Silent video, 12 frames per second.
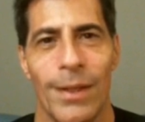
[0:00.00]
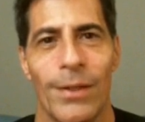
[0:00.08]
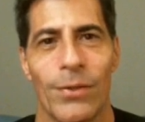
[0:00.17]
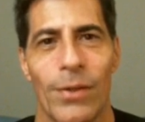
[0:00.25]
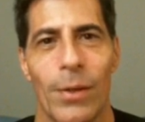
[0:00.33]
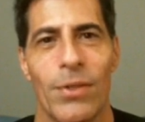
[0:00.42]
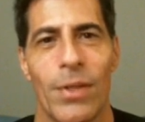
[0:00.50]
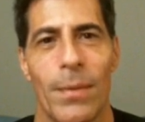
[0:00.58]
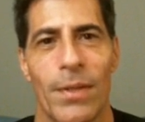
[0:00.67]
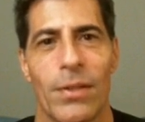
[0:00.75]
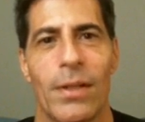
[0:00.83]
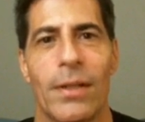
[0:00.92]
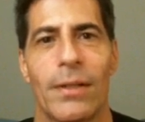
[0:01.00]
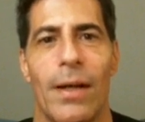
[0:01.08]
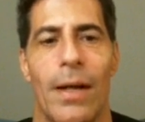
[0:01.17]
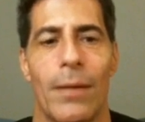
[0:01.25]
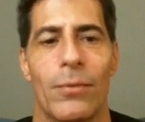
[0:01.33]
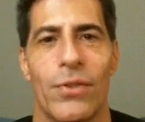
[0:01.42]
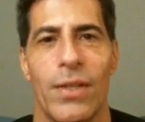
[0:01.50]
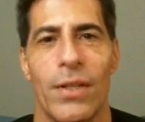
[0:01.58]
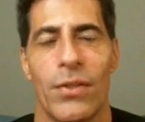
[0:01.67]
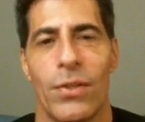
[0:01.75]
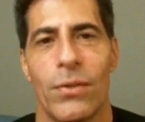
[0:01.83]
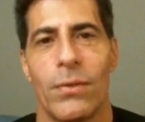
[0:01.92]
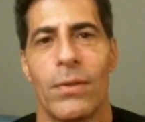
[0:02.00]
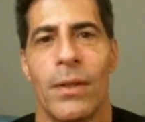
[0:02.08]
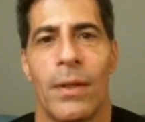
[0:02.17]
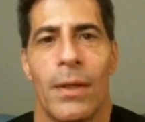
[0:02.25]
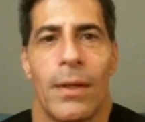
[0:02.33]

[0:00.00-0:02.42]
So I wish you the best of luck. I will see you soon.